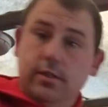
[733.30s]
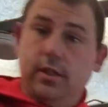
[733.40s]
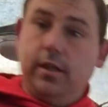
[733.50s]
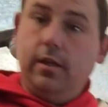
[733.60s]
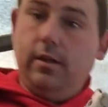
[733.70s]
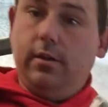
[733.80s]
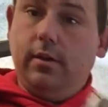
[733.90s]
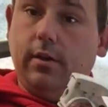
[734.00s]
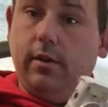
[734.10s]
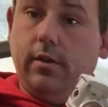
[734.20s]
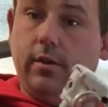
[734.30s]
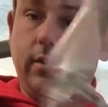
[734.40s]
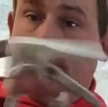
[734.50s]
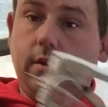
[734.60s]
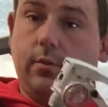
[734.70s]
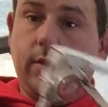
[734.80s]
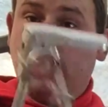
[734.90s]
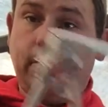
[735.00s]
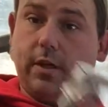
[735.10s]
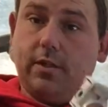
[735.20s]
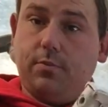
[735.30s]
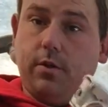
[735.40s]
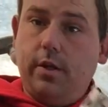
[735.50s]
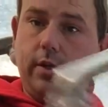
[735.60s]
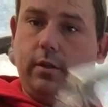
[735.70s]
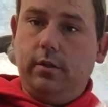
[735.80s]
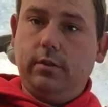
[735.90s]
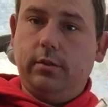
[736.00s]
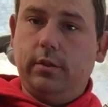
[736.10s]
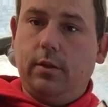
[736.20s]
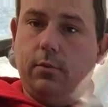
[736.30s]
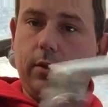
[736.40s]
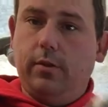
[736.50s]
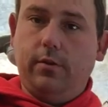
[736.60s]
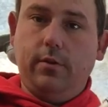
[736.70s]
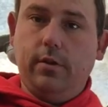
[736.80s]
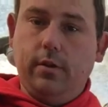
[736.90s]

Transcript: See, without that spring, it wouldn't